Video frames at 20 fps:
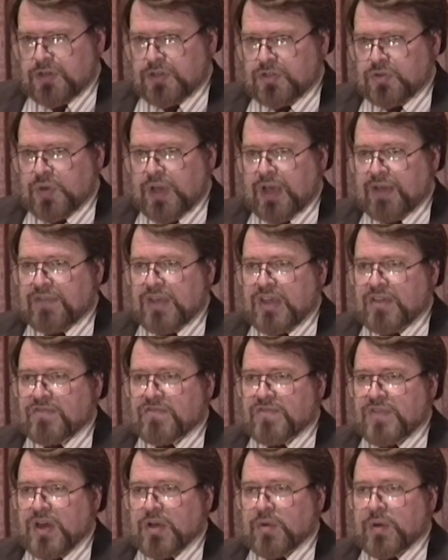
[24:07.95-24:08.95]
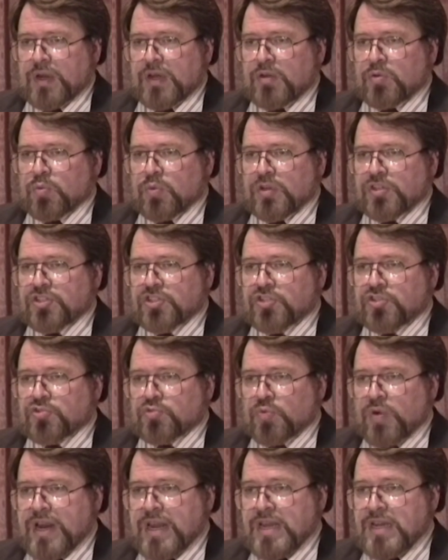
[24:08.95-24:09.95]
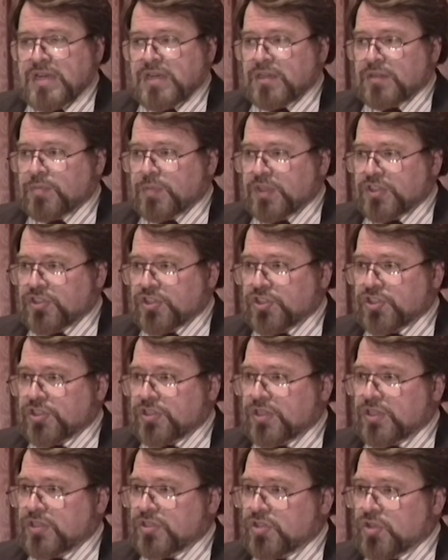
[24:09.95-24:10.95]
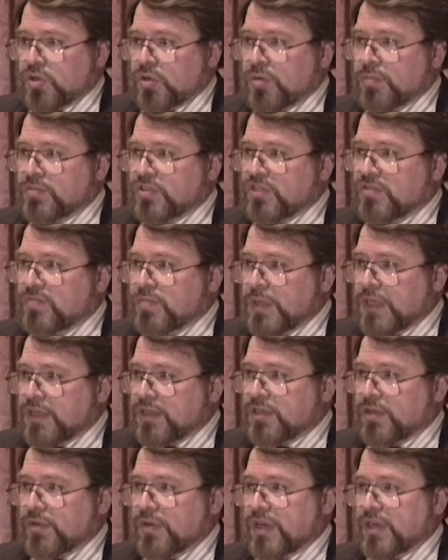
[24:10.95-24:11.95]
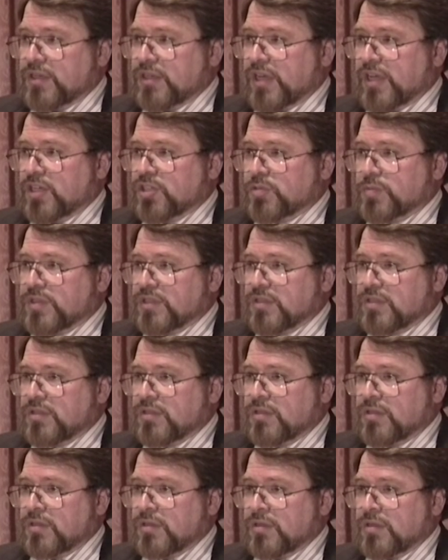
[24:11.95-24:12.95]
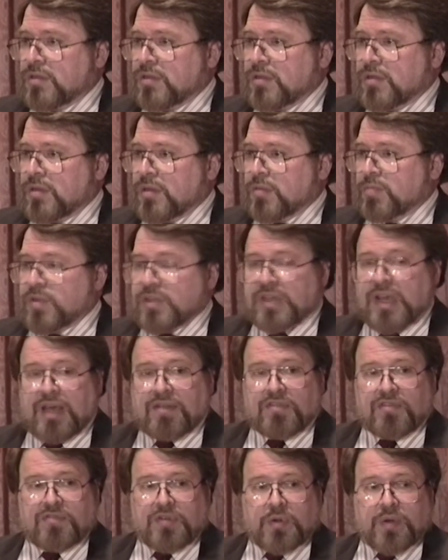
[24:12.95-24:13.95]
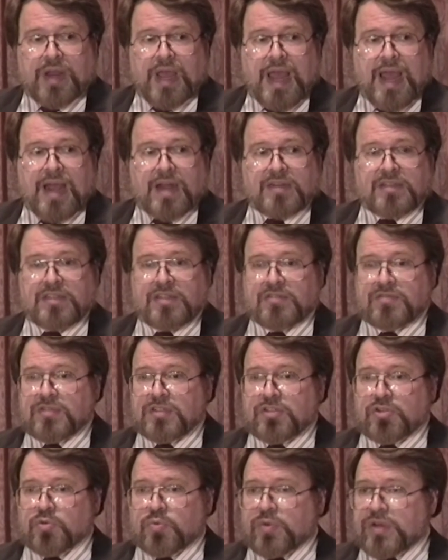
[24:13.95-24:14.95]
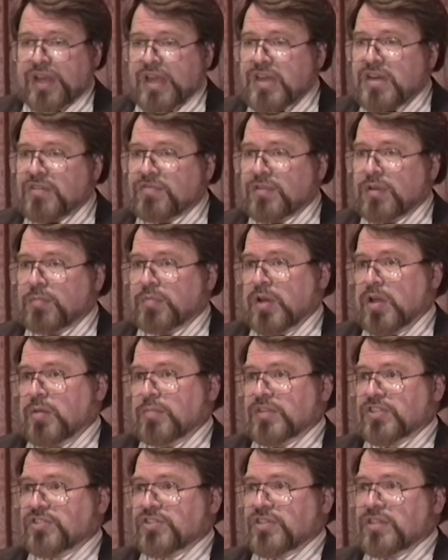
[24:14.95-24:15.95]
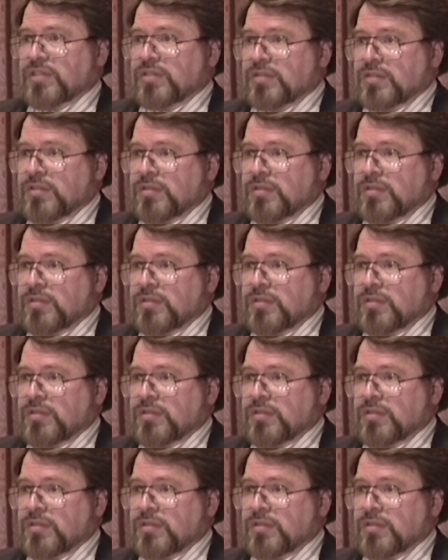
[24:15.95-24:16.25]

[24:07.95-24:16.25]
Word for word: to have a very restrained position in terms of military engagement, but to have a very active and creative diplomacy.